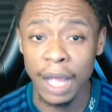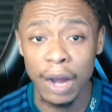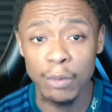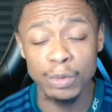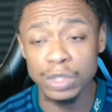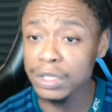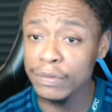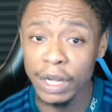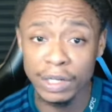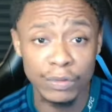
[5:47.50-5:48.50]
how we was in the
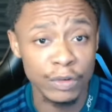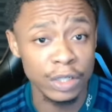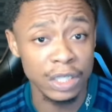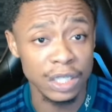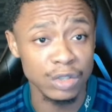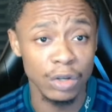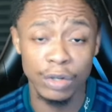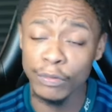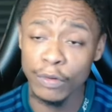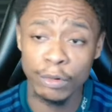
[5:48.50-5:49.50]
final third against
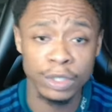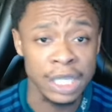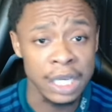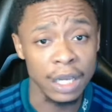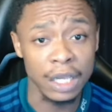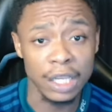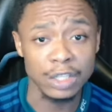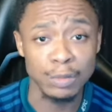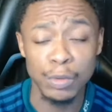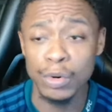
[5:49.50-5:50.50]
Nottingham Forest,
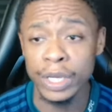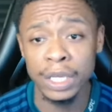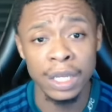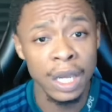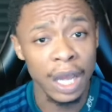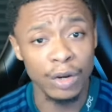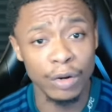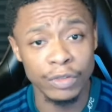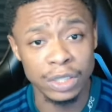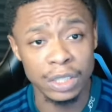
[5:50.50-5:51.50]
against Sporting, and
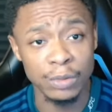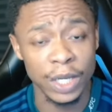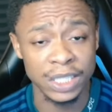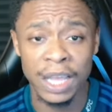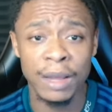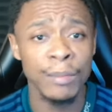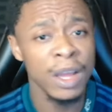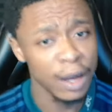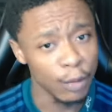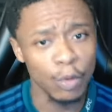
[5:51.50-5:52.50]
obviously West Ham.
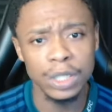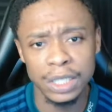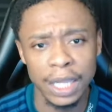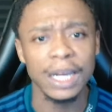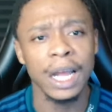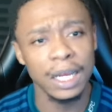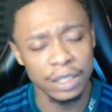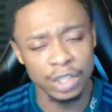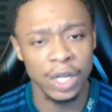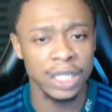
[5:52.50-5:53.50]
I wanted that kind
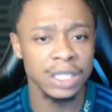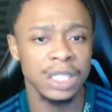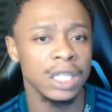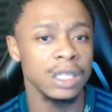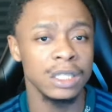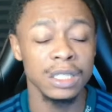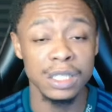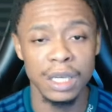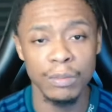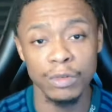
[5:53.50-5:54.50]
of translated in
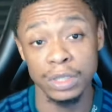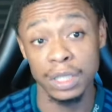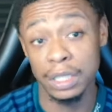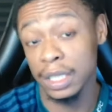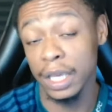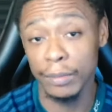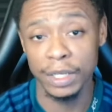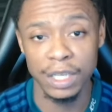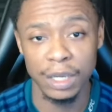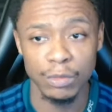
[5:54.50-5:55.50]
the Emirates, in the game at
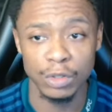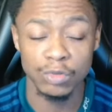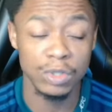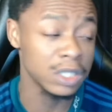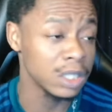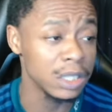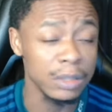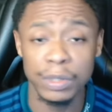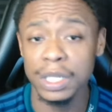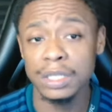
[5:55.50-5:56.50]
the Emirates recently,
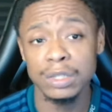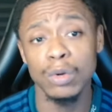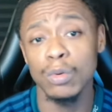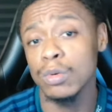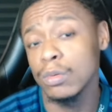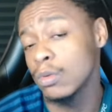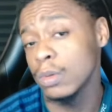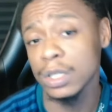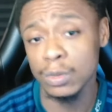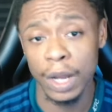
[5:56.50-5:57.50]
but that's not
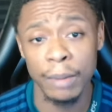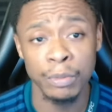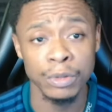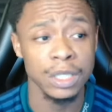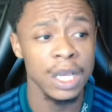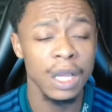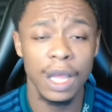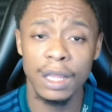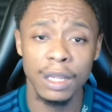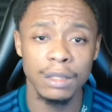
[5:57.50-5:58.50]
always what happened.
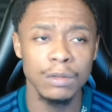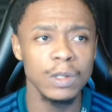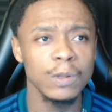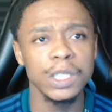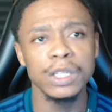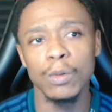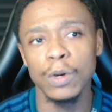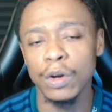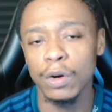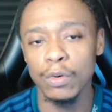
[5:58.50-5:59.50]
And we know
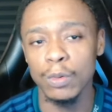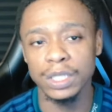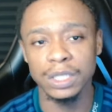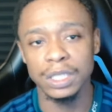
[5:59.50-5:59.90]
we're not always